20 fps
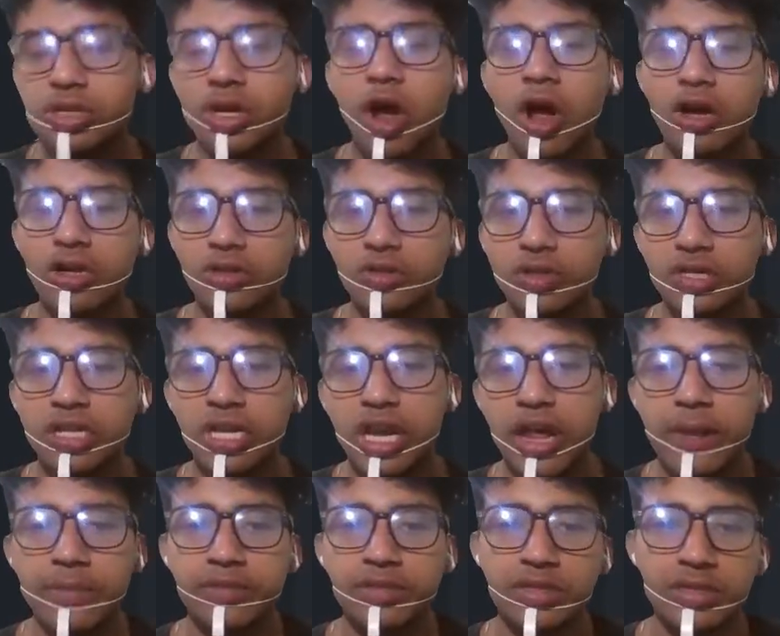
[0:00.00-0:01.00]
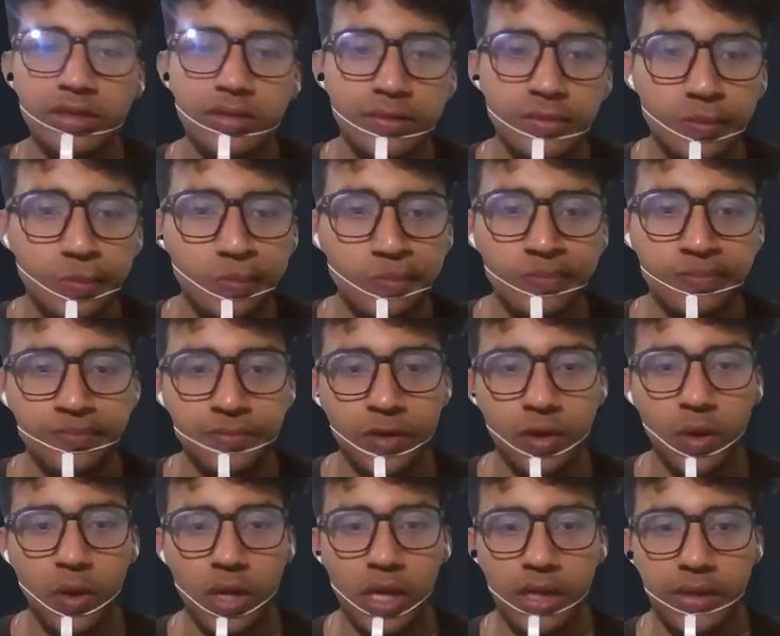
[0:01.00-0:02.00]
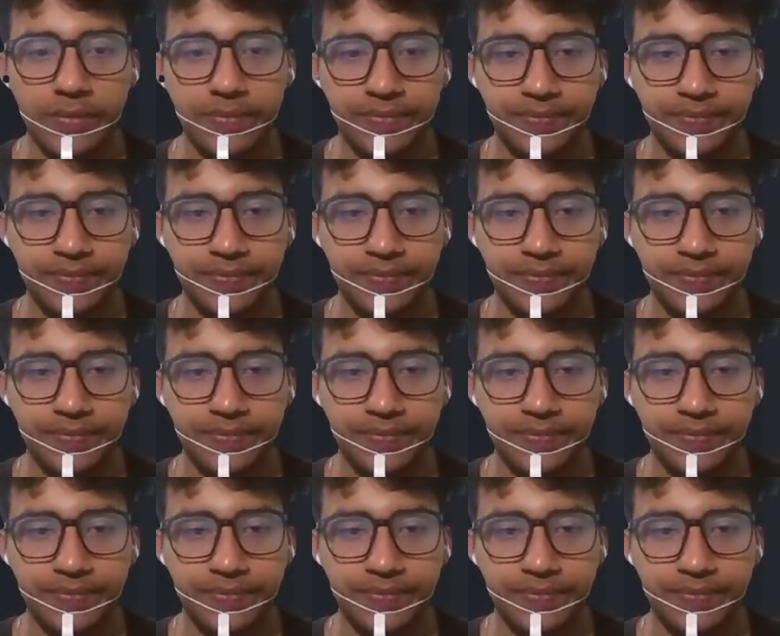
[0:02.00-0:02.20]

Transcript: to talk using names. Okay.